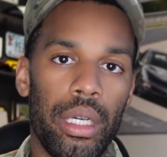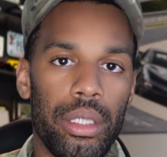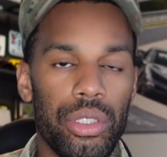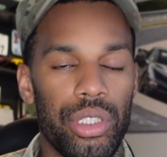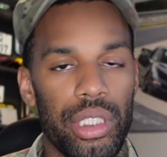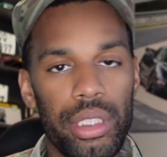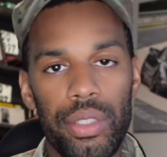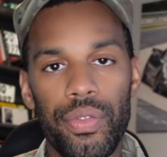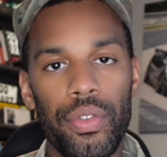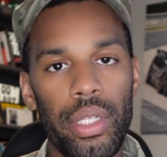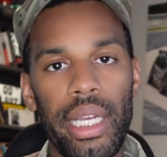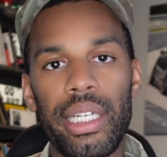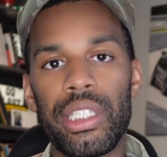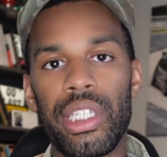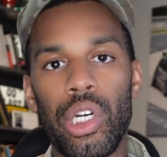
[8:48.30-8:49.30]
Just for
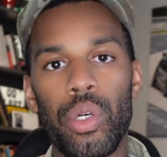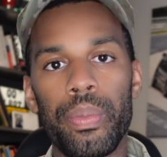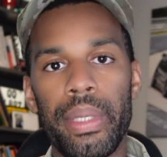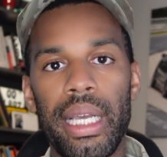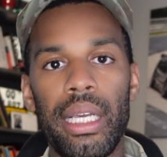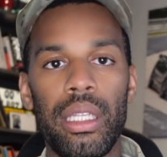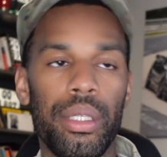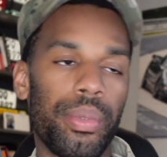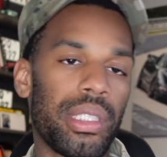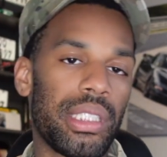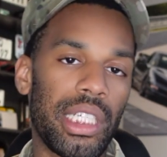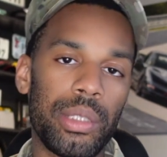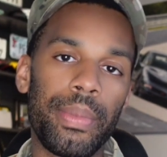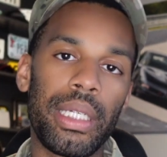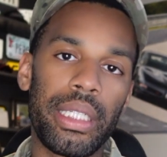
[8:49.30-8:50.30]
like a dope daily, because
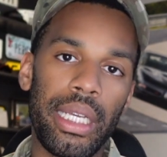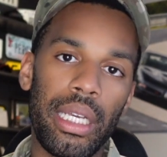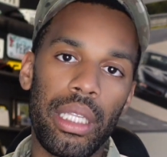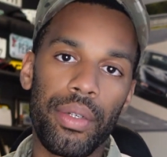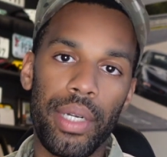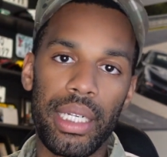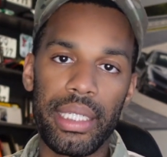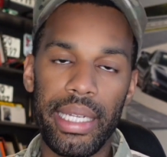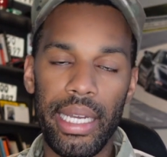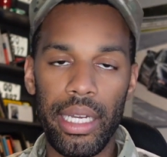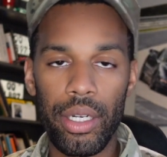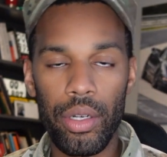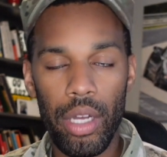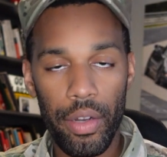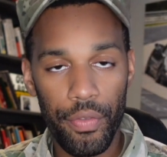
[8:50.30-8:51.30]
that's my daily right
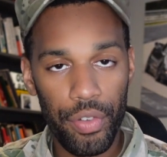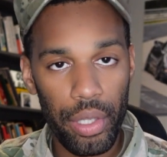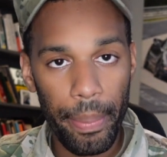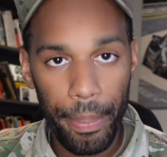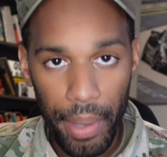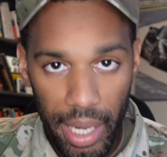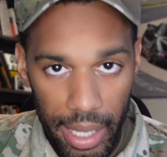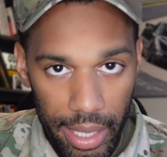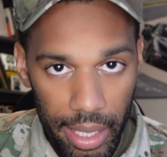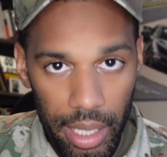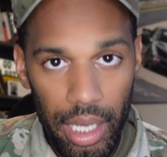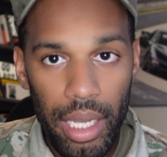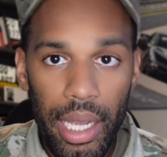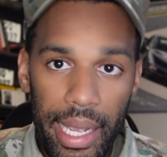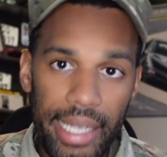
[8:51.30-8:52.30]
now. For the bike,
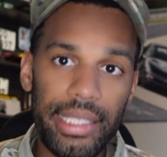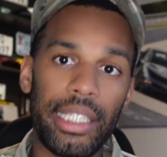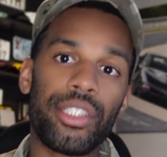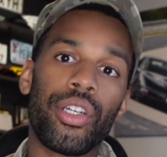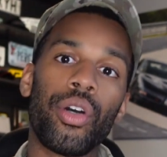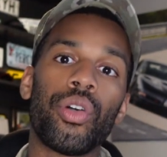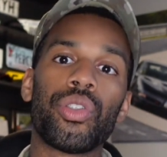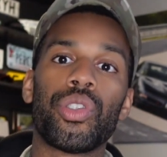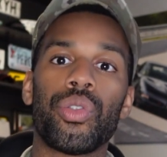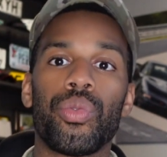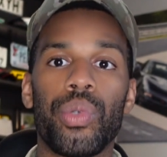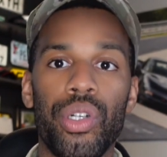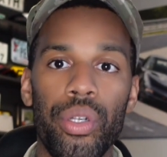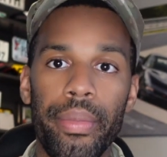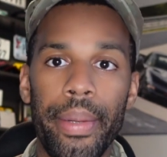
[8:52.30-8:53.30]
as I told you,
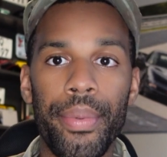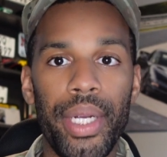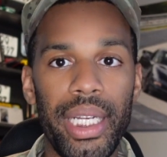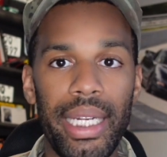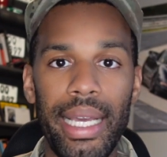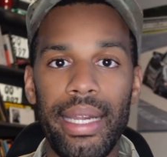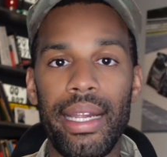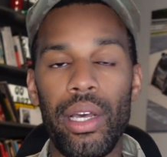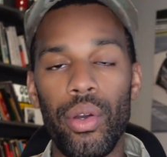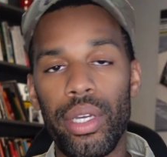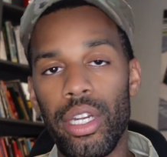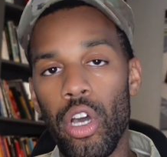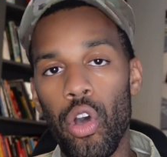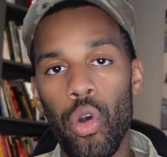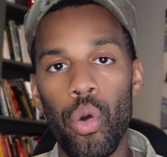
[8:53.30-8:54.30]
we're gonna be bringing that out
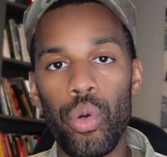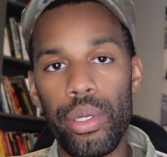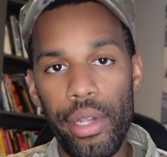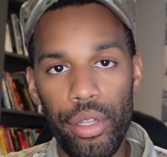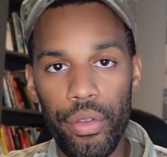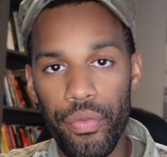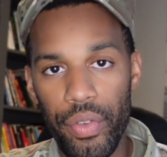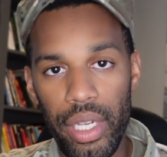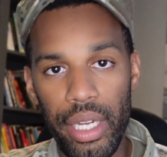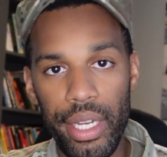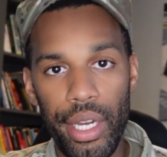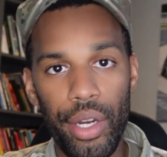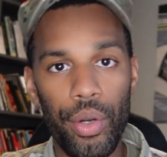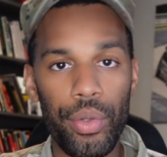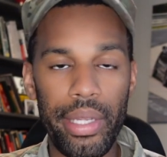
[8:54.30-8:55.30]
in a whole nother
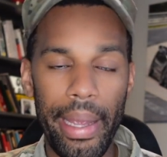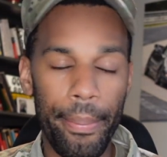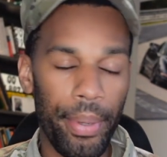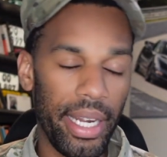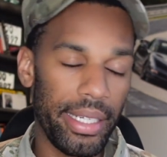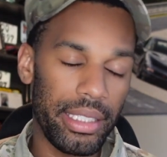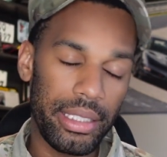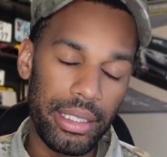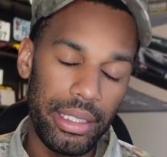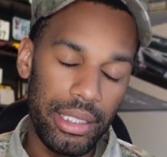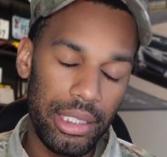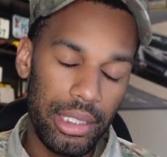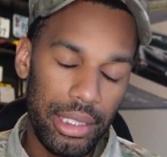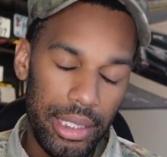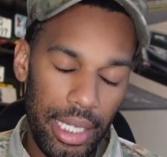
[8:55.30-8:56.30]
video. That bike is
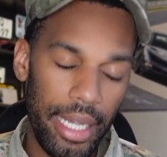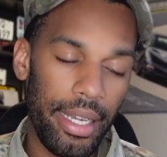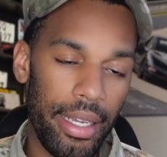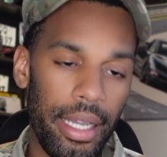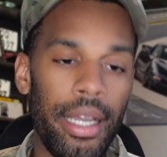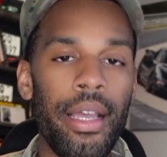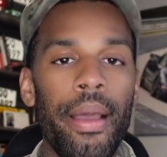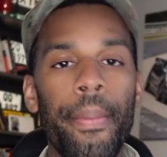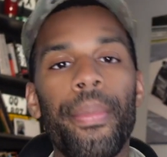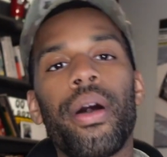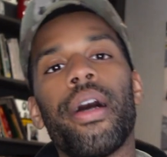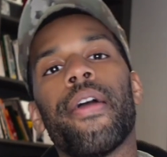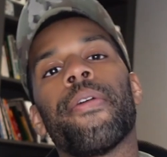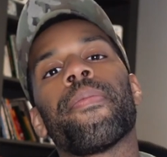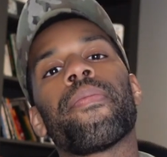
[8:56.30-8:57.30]
sick,
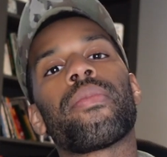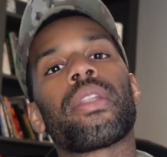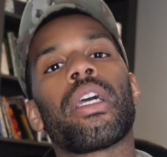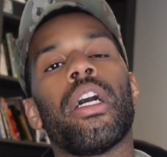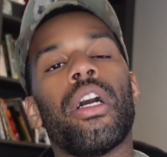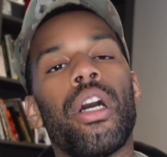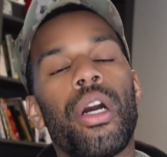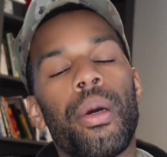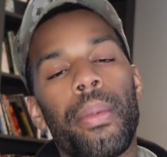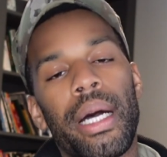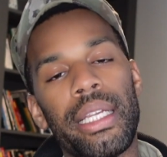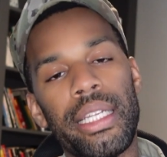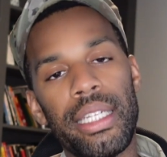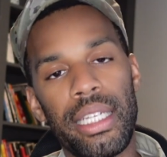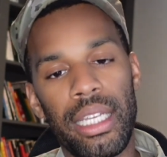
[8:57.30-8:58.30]
but I
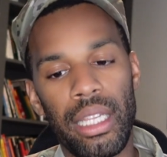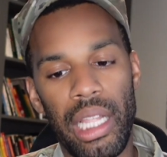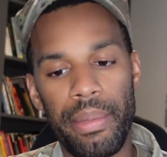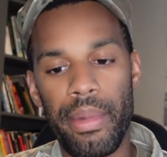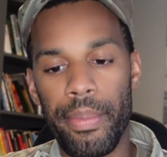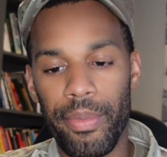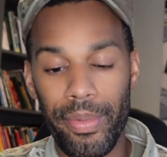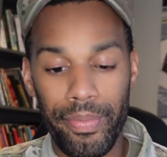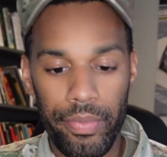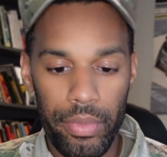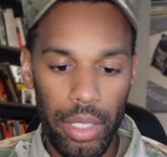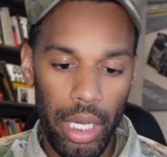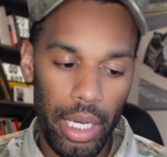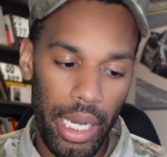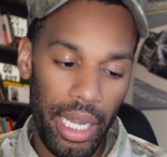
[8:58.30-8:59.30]
need to get like my
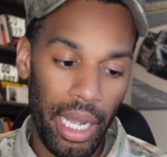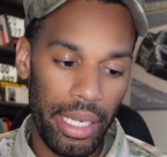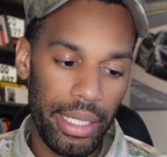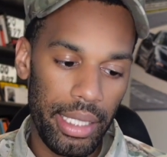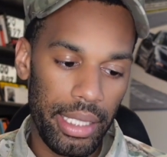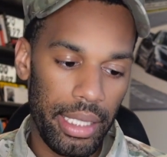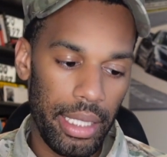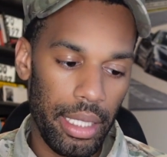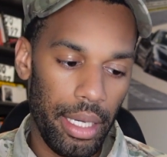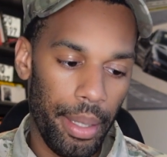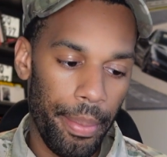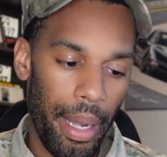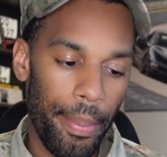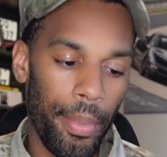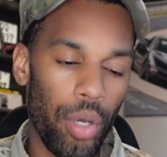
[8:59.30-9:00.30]

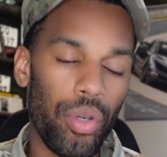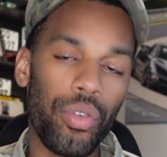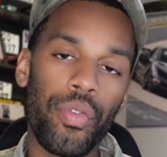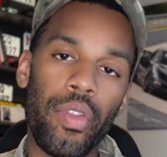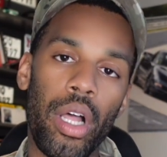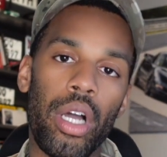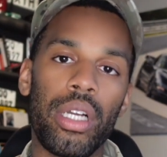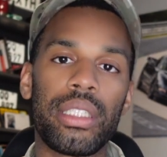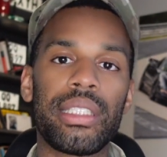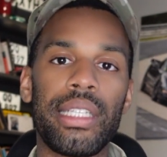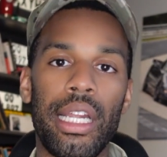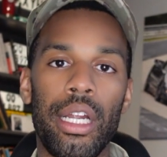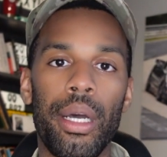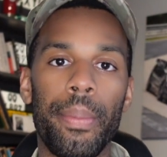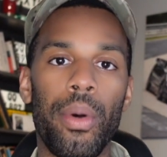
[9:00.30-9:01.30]
moto vlog
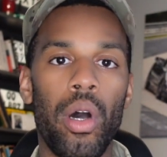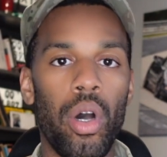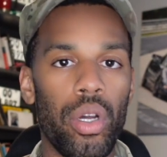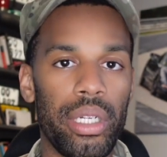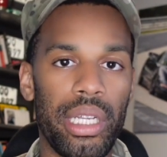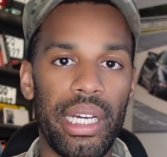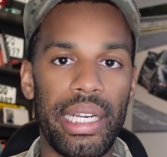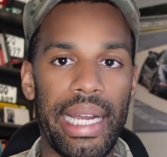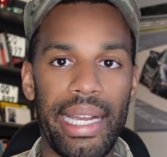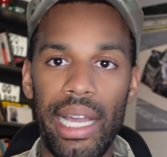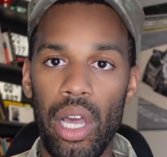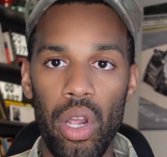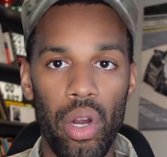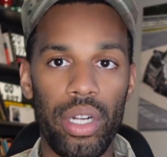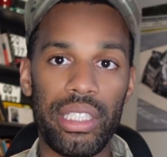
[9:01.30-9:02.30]
set up, all done. I
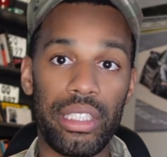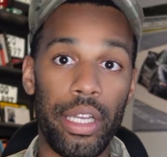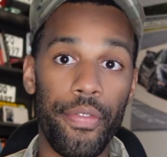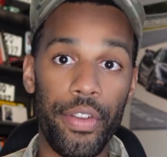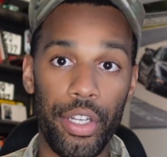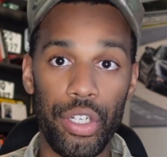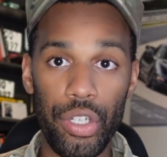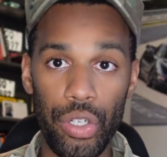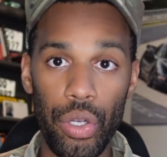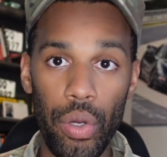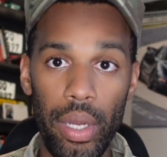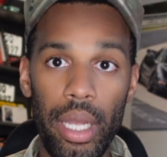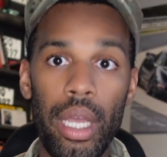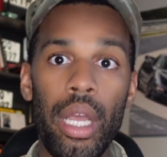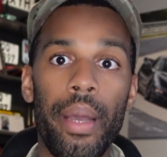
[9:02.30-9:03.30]
got all the stuff here to do
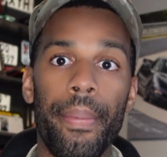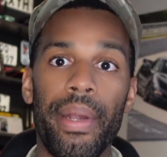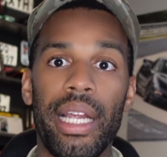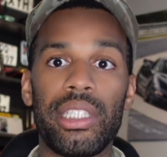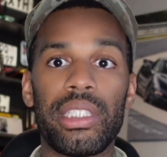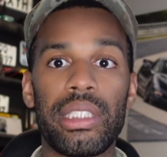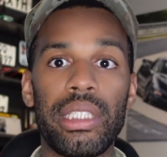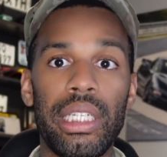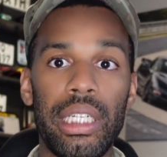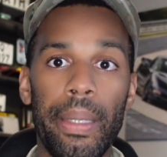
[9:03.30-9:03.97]
it, but I just need